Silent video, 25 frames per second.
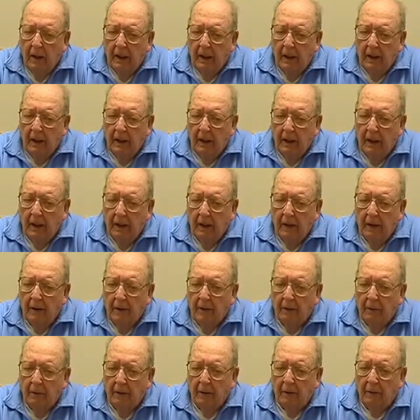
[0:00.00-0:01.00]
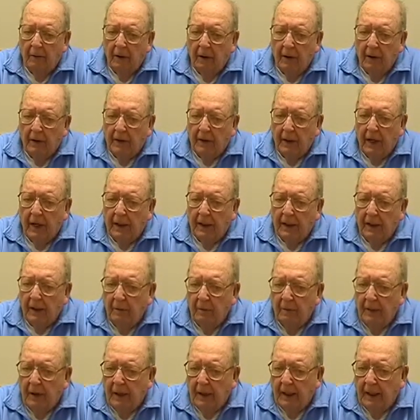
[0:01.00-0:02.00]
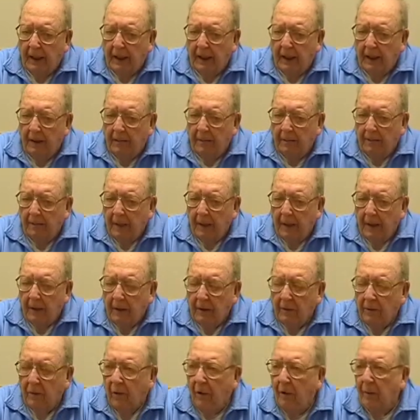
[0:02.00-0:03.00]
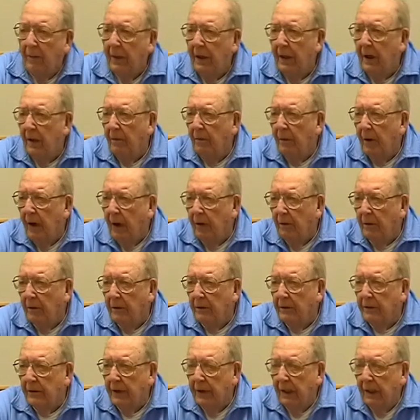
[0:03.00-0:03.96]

uh, we were attacked by uh, torpedo bombers,